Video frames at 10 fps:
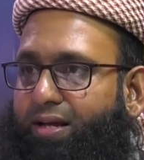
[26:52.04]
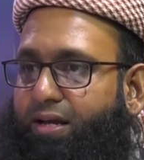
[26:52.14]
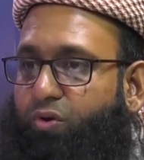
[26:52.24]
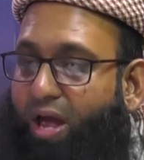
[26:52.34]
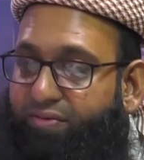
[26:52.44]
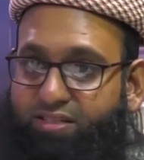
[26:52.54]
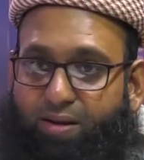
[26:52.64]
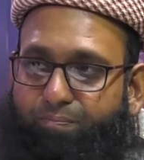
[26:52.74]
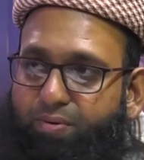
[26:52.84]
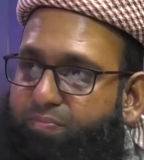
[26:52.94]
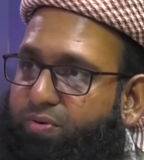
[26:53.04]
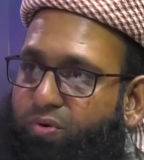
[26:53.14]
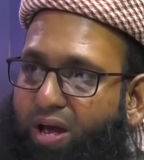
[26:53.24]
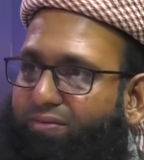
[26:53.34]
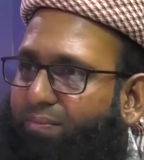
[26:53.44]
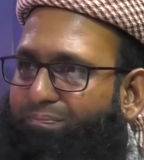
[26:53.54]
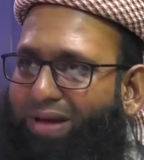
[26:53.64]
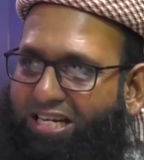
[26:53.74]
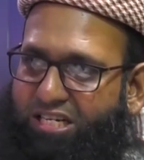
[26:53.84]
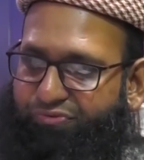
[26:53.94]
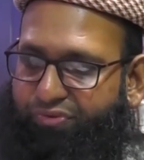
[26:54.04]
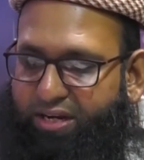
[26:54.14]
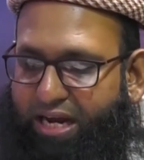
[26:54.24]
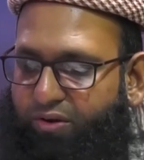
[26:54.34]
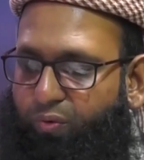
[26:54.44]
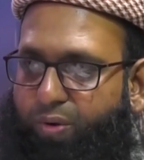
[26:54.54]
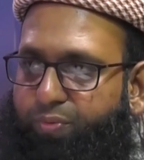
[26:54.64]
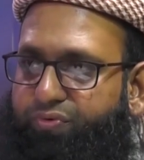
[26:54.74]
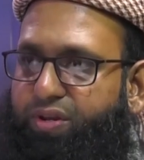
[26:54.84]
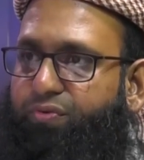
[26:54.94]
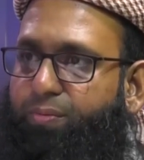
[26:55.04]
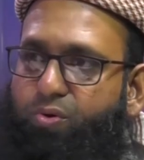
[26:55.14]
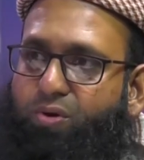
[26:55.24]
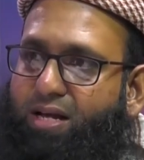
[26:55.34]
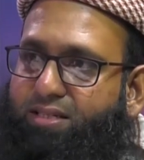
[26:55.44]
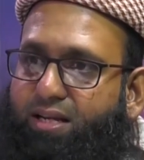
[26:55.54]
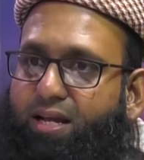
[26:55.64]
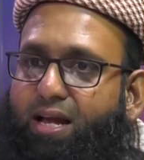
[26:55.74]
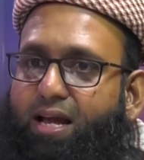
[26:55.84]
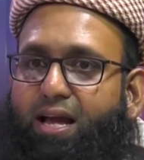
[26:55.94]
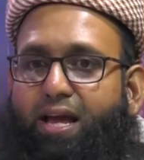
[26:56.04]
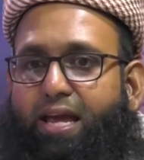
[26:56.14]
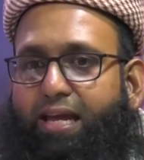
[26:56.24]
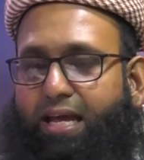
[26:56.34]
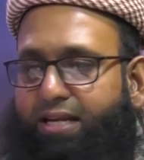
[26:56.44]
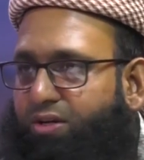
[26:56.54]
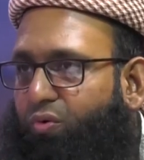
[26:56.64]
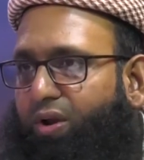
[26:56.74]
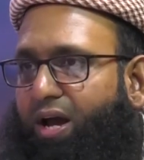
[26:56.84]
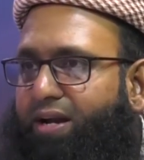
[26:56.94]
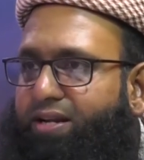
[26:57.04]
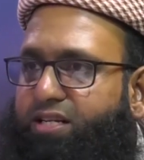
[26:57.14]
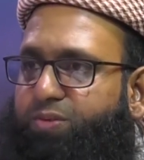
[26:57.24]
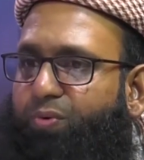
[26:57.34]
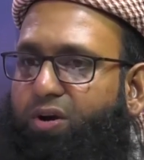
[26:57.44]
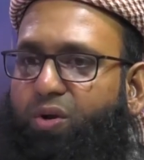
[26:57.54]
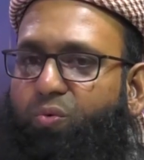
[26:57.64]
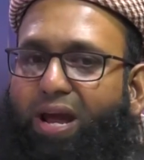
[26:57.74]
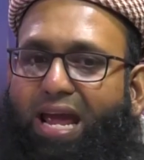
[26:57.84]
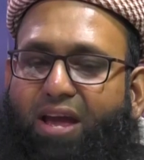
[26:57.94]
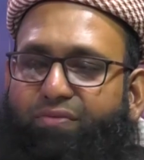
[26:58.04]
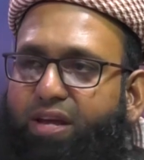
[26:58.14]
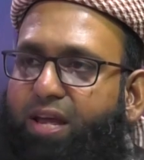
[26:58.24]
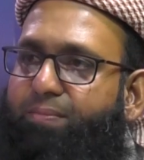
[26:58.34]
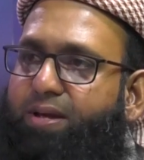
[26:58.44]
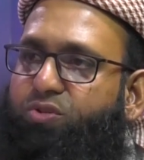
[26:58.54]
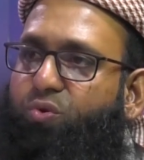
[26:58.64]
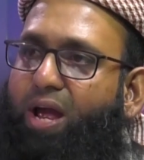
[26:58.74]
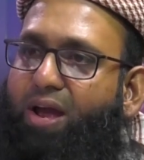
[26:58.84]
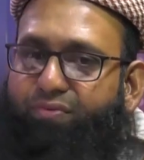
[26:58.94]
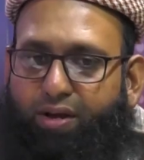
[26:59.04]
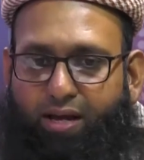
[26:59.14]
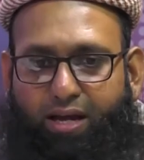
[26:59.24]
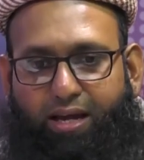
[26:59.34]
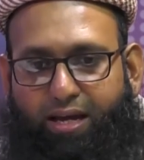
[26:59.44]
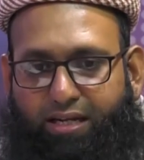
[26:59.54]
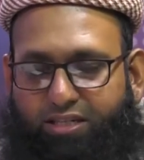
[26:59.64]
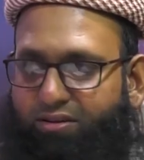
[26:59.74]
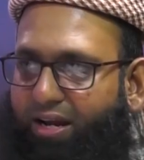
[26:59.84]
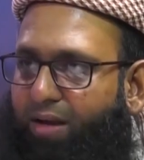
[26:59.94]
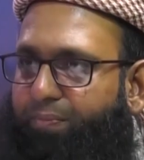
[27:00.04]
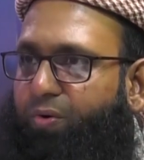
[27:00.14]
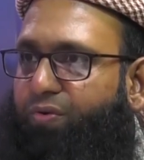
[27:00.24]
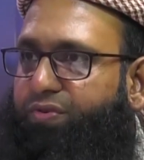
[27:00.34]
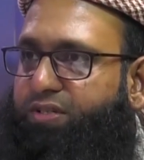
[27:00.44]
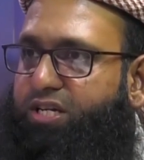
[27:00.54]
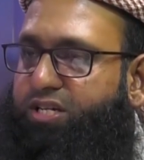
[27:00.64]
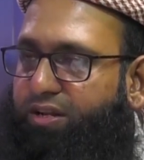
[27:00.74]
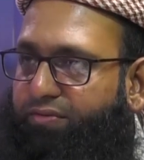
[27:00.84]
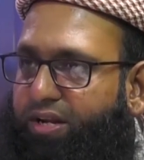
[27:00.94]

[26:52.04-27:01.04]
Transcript: You have some people who have a passion for it. I know one mufti from Newcastle he carries the Quran in his pocket. Wherever he meets whoever, he'll strike up a conversation in a very